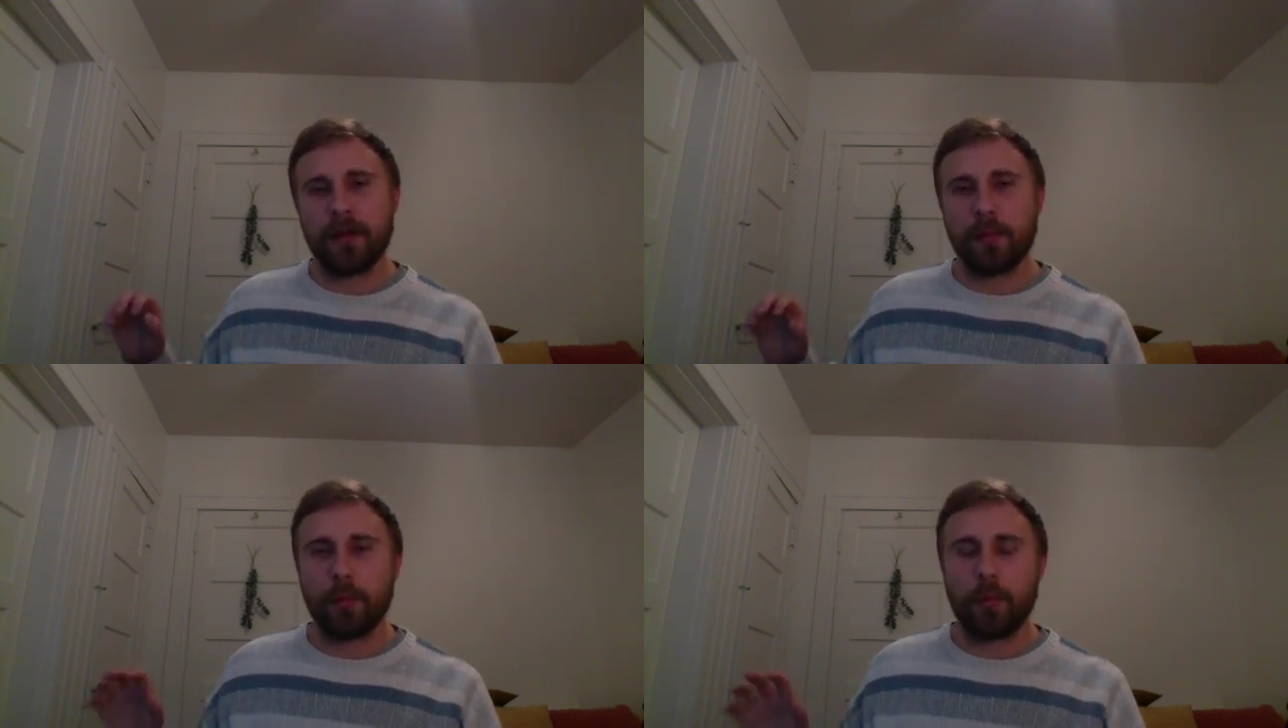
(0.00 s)

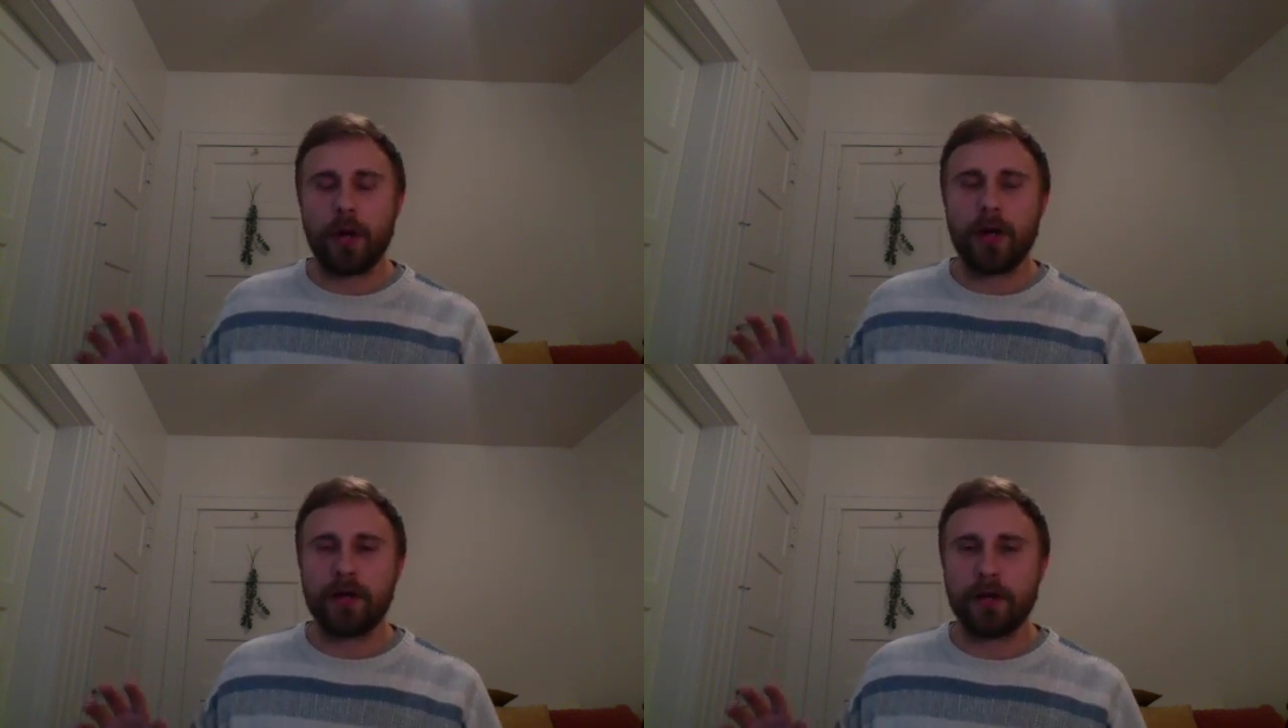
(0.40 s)

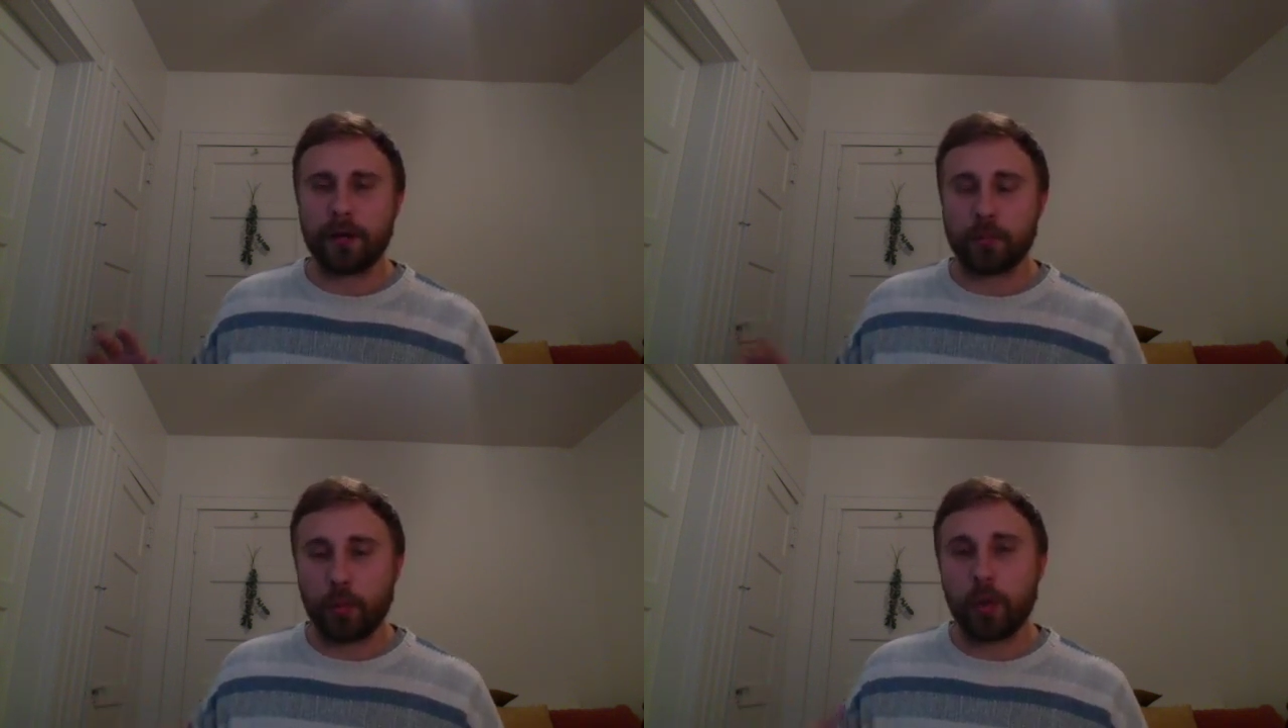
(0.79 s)

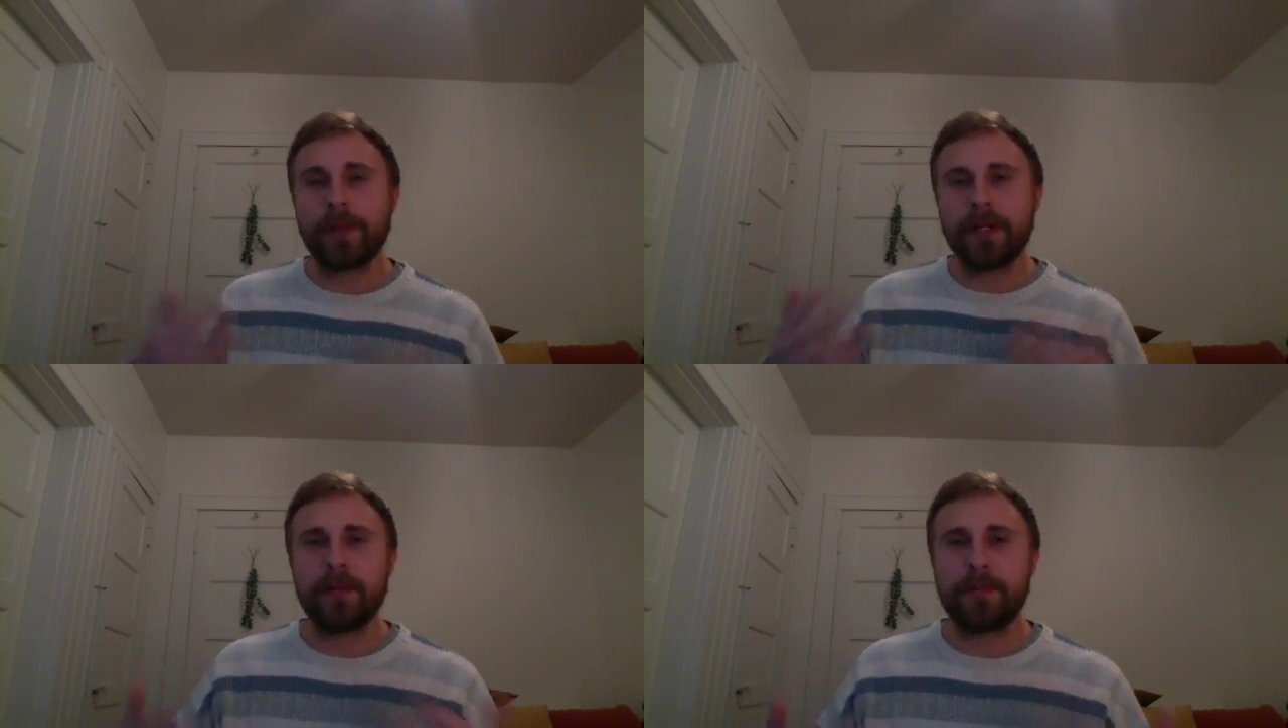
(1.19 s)
or
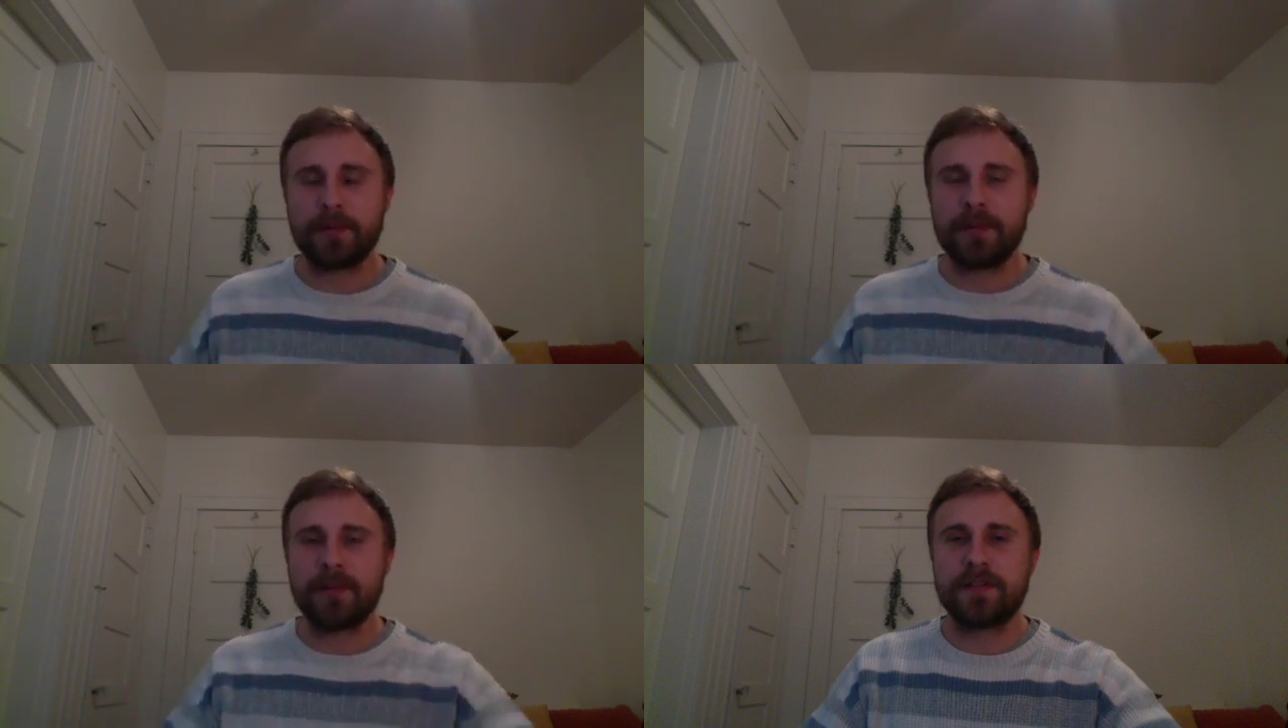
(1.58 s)
warming up
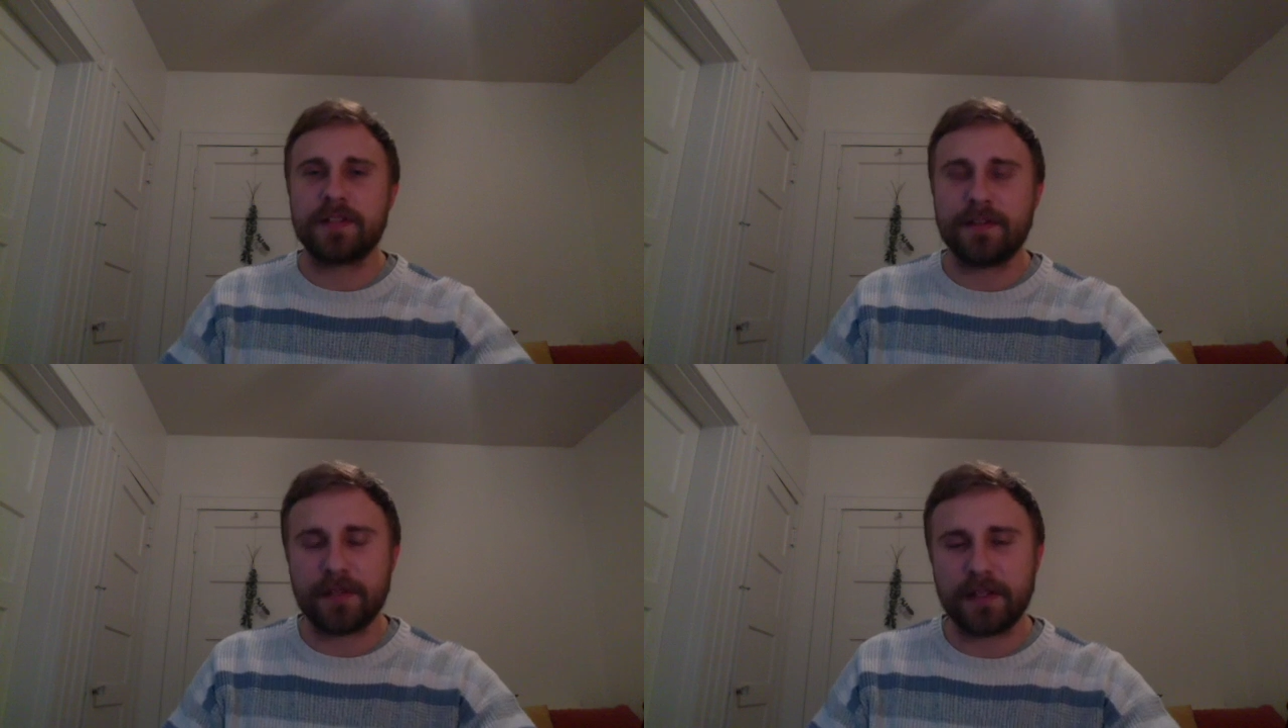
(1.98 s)

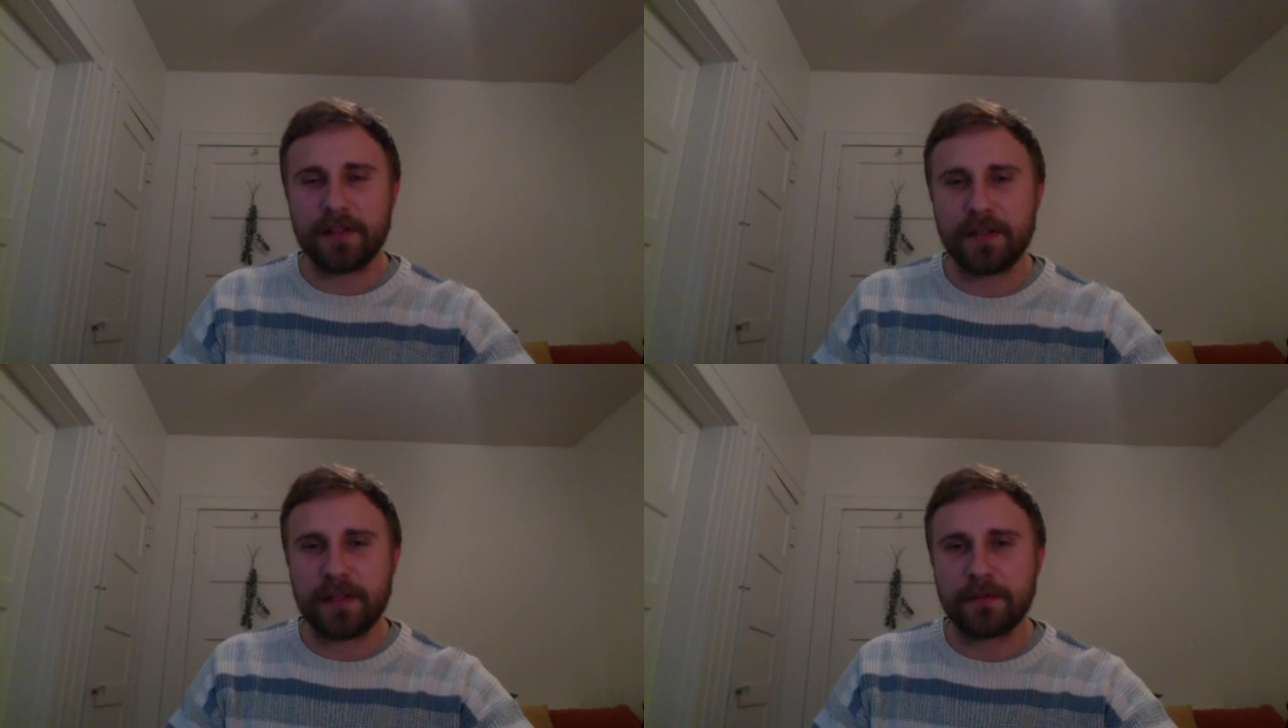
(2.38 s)
significantly